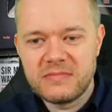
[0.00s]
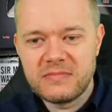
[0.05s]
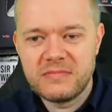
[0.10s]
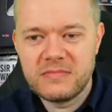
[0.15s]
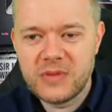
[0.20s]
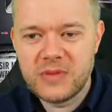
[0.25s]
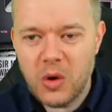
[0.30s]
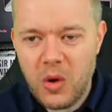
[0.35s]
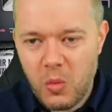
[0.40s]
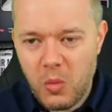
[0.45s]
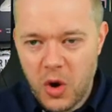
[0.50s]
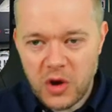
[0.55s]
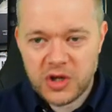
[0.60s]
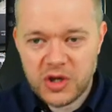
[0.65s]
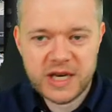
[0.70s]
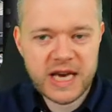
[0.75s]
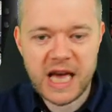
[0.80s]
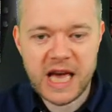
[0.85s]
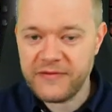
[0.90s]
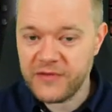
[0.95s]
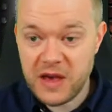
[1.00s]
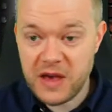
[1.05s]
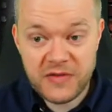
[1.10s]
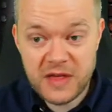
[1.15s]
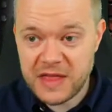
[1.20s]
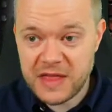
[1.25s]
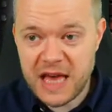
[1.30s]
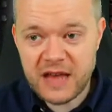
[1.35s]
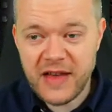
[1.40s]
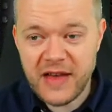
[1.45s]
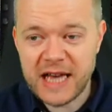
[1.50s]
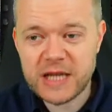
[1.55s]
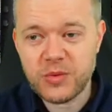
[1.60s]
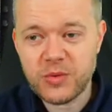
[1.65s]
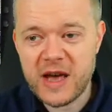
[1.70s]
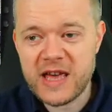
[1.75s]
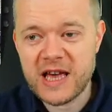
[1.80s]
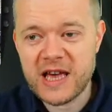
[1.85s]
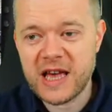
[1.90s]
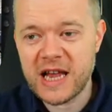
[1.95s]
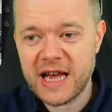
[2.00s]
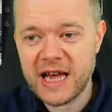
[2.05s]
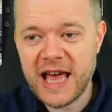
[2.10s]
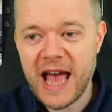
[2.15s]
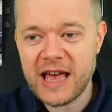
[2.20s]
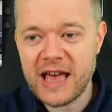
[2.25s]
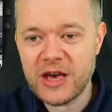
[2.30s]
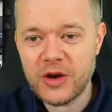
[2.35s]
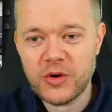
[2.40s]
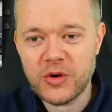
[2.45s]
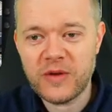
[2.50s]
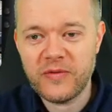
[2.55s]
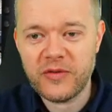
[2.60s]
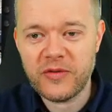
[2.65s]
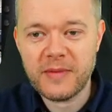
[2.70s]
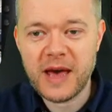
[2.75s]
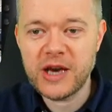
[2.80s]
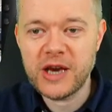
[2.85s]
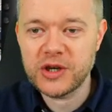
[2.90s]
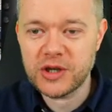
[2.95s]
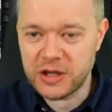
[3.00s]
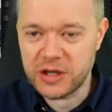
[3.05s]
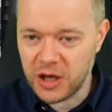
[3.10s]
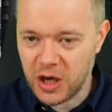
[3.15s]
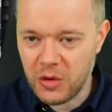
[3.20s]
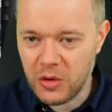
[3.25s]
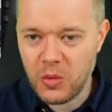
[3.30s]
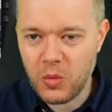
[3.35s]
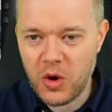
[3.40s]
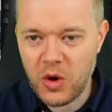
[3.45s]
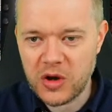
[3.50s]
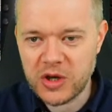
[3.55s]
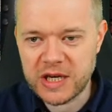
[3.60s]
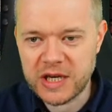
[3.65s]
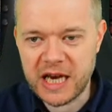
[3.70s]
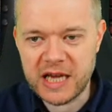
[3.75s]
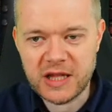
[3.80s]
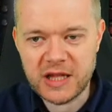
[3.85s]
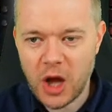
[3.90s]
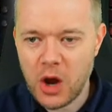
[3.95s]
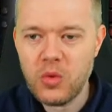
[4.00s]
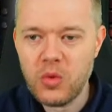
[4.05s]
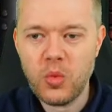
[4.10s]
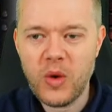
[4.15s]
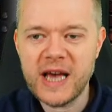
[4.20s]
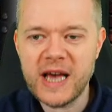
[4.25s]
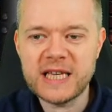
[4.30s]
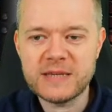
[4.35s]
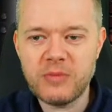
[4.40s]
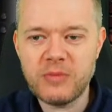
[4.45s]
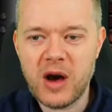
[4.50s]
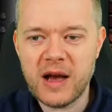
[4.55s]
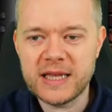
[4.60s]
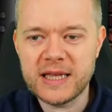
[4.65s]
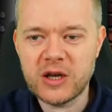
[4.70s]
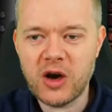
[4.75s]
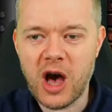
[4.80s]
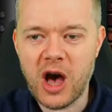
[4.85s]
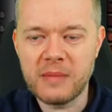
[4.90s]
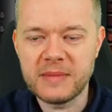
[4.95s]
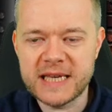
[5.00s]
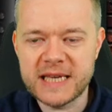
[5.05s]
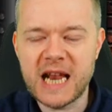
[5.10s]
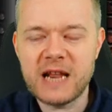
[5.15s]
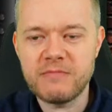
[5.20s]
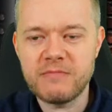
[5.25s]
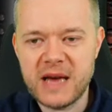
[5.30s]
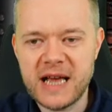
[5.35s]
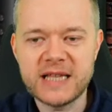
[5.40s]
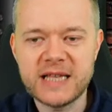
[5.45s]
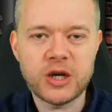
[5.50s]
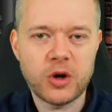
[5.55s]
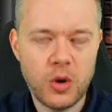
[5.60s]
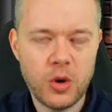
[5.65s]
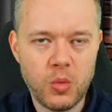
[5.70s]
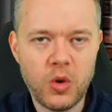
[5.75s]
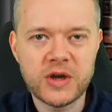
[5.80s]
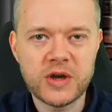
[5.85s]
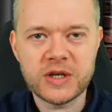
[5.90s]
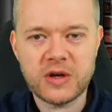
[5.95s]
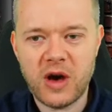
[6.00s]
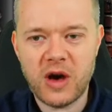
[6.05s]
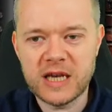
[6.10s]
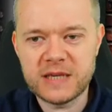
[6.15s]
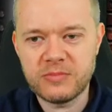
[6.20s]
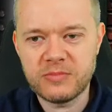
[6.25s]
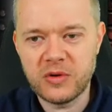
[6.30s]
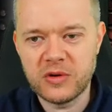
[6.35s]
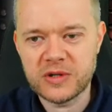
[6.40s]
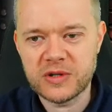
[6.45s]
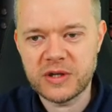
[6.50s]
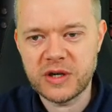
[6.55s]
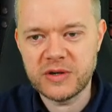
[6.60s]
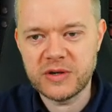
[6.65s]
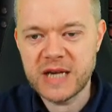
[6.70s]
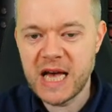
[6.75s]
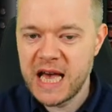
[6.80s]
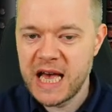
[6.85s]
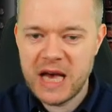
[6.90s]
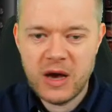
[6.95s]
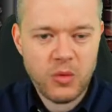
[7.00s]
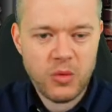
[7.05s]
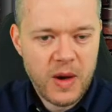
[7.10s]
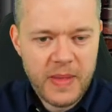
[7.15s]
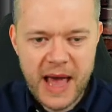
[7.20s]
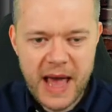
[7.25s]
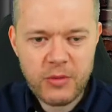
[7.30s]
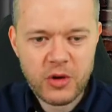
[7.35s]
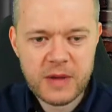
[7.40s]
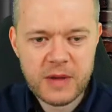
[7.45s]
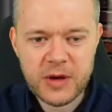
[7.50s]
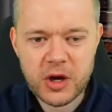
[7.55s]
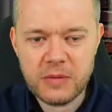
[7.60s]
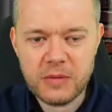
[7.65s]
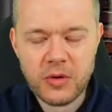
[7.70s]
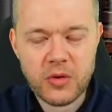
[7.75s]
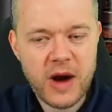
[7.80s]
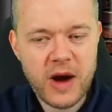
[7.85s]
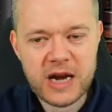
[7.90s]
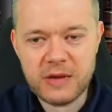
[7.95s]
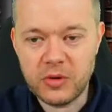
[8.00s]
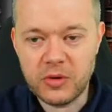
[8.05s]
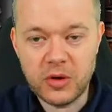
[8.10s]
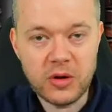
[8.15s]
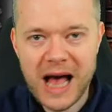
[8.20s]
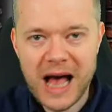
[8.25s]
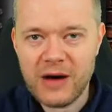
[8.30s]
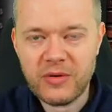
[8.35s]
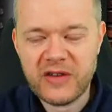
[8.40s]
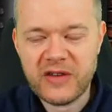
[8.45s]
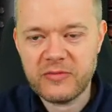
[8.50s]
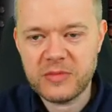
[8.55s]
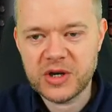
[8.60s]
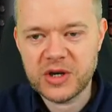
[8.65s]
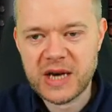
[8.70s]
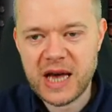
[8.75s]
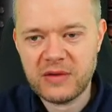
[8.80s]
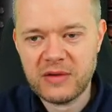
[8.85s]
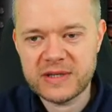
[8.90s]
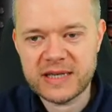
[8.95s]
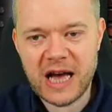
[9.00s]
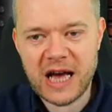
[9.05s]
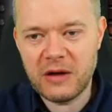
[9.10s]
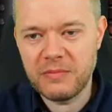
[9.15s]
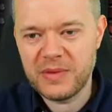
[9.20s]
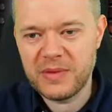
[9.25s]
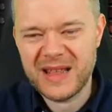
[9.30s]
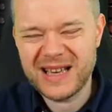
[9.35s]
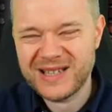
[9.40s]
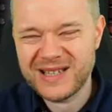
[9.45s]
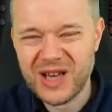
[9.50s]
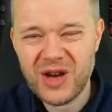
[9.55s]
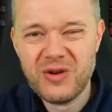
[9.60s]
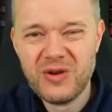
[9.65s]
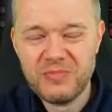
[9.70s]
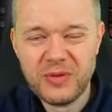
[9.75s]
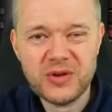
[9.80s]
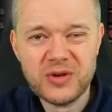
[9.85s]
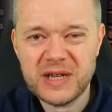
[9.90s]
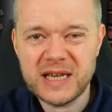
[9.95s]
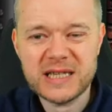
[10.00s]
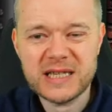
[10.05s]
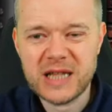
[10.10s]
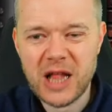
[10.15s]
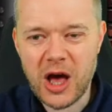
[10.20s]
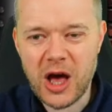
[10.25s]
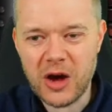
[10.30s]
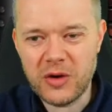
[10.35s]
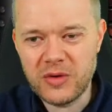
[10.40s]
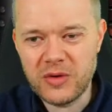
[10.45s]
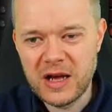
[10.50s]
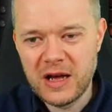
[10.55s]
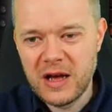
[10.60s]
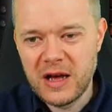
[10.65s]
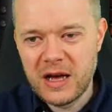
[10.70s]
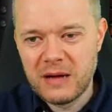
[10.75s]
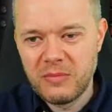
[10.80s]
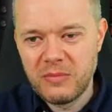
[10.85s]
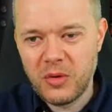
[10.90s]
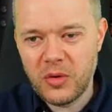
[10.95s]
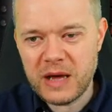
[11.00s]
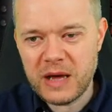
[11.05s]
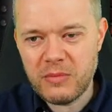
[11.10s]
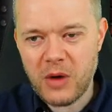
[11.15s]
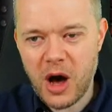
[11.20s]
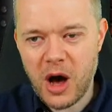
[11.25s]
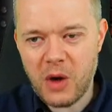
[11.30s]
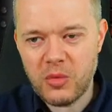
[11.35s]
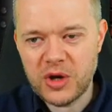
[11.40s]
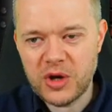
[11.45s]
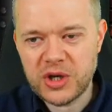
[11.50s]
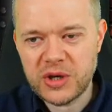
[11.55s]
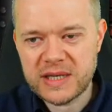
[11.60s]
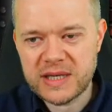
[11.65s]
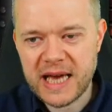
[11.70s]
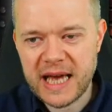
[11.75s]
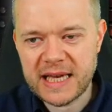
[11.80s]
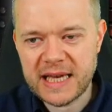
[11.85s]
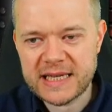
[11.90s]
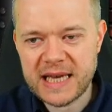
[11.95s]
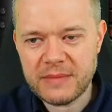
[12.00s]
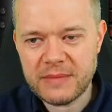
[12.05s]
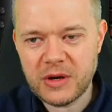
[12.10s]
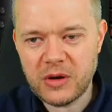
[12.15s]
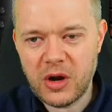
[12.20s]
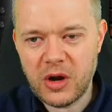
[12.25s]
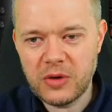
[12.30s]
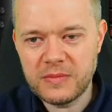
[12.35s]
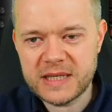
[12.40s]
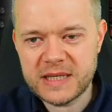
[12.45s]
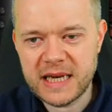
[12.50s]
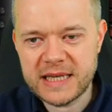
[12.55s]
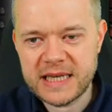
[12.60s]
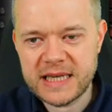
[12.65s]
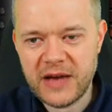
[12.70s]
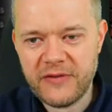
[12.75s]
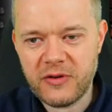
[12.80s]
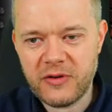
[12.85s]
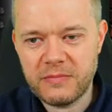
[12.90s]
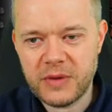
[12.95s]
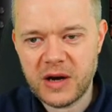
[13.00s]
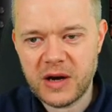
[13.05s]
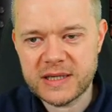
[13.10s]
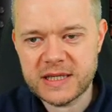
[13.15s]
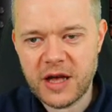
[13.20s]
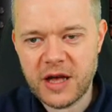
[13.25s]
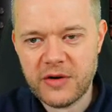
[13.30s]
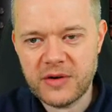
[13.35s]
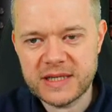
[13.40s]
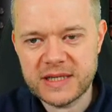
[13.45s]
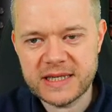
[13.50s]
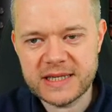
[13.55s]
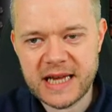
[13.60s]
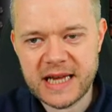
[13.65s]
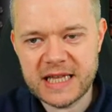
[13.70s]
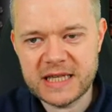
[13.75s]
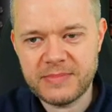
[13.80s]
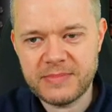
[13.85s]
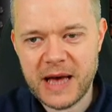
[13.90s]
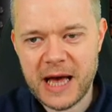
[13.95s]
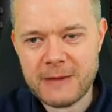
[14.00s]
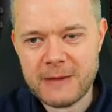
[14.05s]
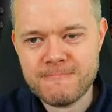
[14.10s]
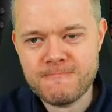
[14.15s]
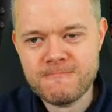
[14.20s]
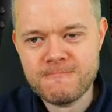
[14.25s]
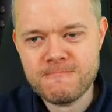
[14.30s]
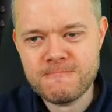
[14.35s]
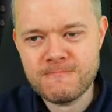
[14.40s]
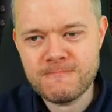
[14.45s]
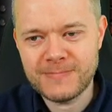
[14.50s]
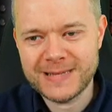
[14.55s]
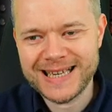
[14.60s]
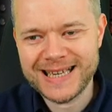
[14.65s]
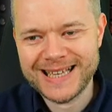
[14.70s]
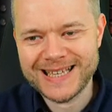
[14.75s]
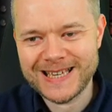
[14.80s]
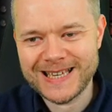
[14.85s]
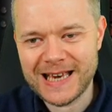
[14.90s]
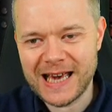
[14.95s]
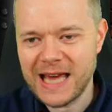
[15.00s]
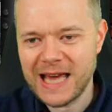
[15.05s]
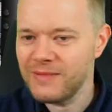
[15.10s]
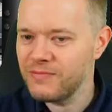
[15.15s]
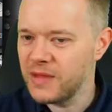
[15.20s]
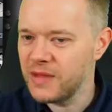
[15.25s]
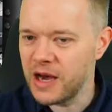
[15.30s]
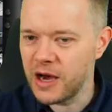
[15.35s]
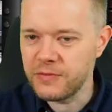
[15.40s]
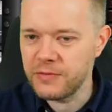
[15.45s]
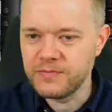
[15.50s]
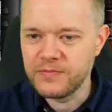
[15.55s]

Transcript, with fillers: Go and watch it. If you, if you think that's where you're going to get your good information, go and watch it. Don't waste my time telling me to go and watch Sky Sports News. When they want to become credible, I'll give them a shout out, but they're so bloody slow. Morning, Mark. Would you take Samuel Umtiti from Barcelona as a centre back? Umtiti, hmm, no.